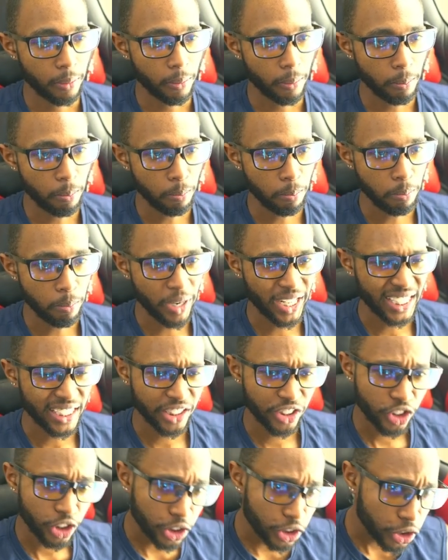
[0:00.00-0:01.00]

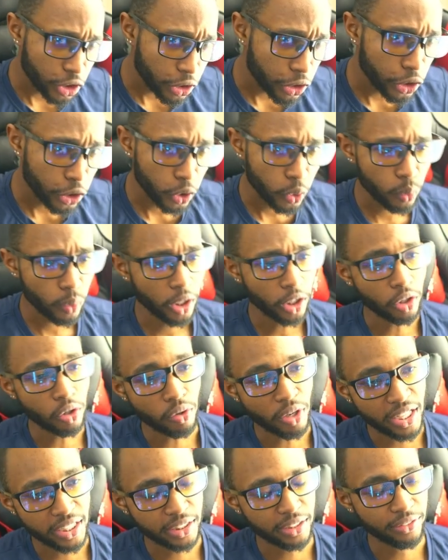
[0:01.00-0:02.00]
it's just too
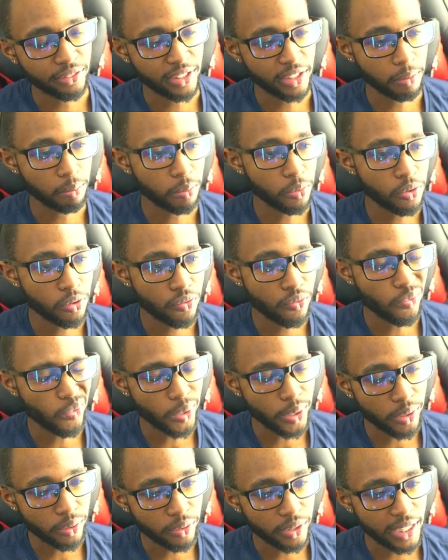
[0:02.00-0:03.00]
aggressive, and the move
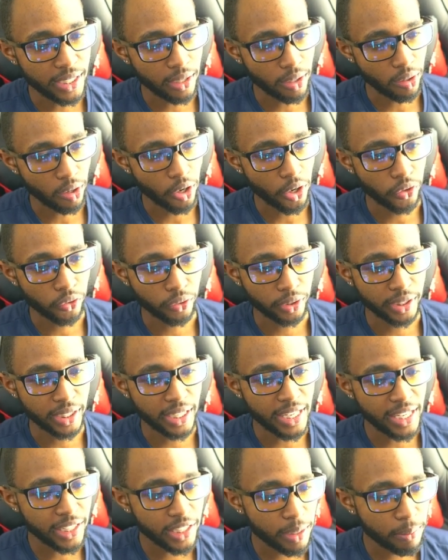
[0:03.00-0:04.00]
will in the long run
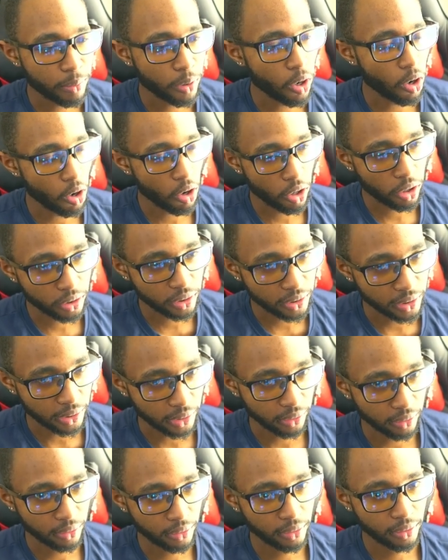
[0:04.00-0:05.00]
end up
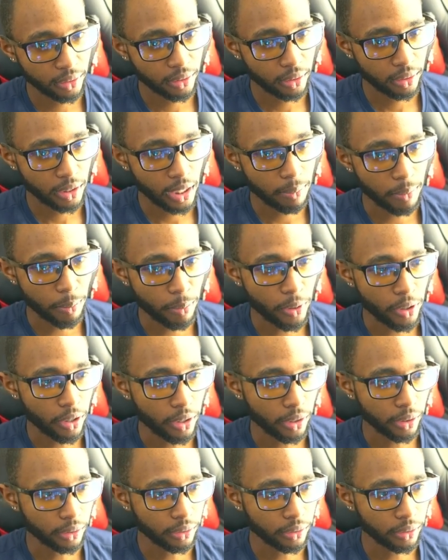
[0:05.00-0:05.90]
costing him a pawn